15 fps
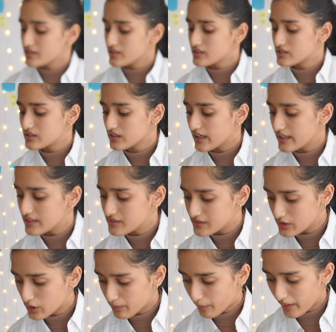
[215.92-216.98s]
is in
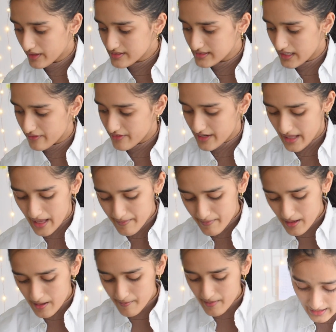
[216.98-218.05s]
0.7
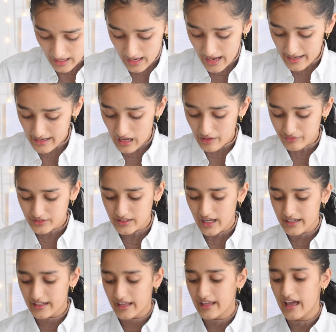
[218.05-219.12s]
mm. Yeah, and after
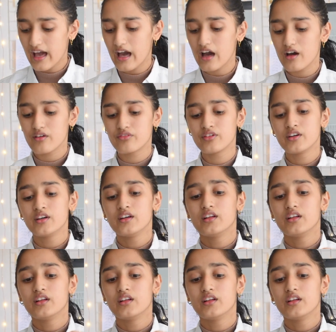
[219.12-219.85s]
that, I have